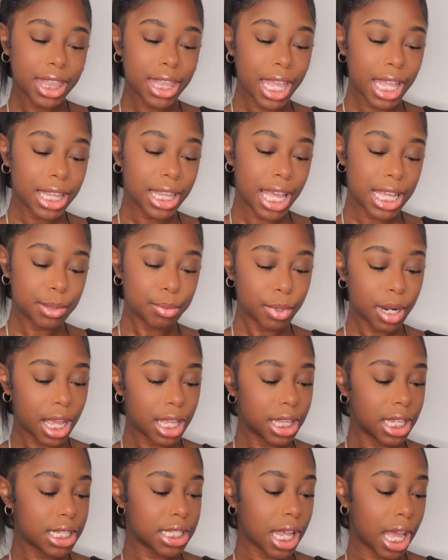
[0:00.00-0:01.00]
Then last but
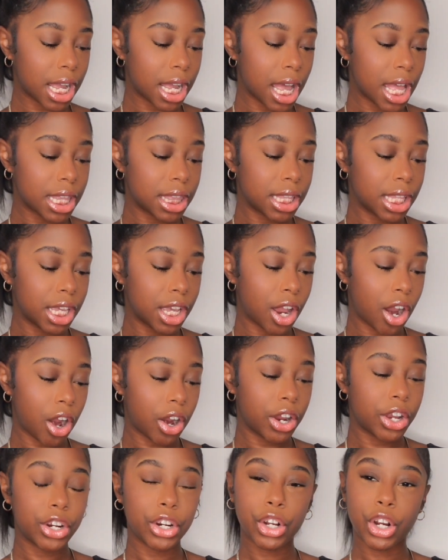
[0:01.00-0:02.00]
not least, I got the
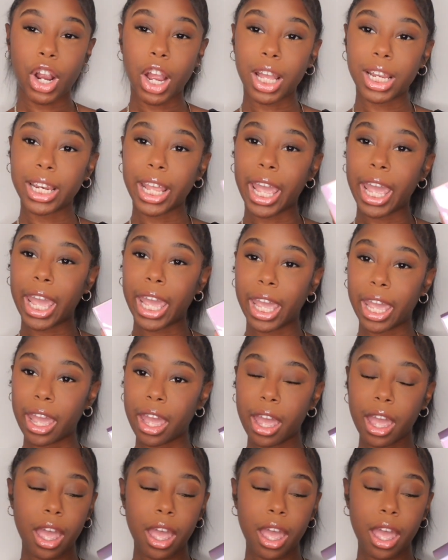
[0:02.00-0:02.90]
Ariana Grande